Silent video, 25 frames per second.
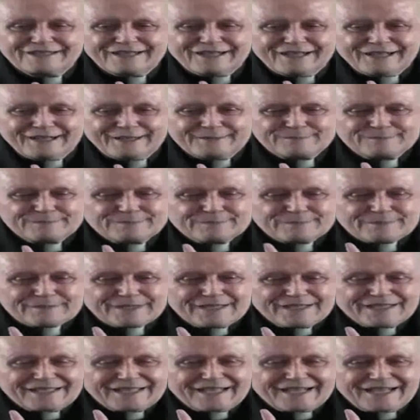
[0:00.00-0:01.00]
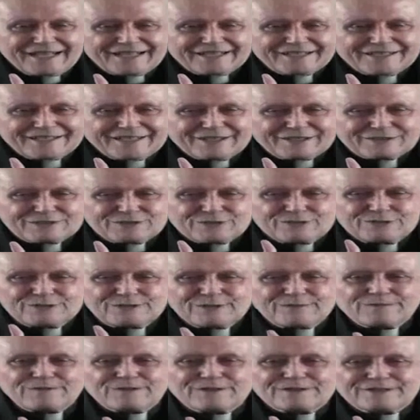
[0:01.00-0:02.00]
So we were so happy in
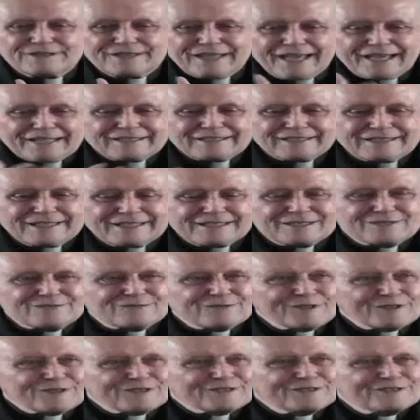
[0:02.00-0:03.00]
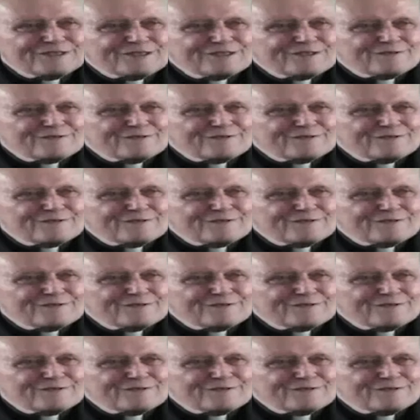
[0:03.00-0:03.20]
America. We had two